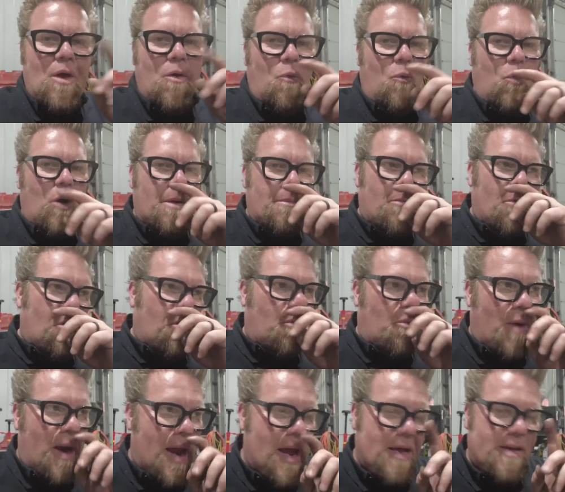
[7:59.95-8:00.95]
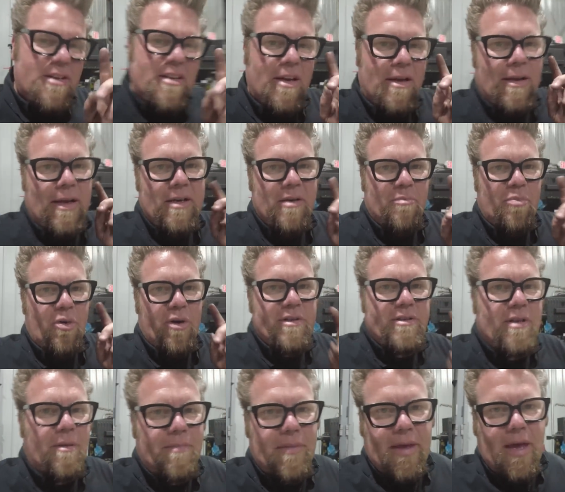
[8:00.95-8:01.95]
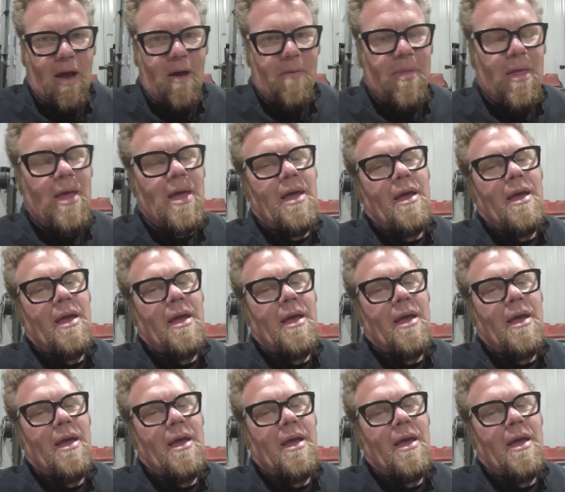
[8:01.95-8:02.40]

one more rant. I'd like to point something out.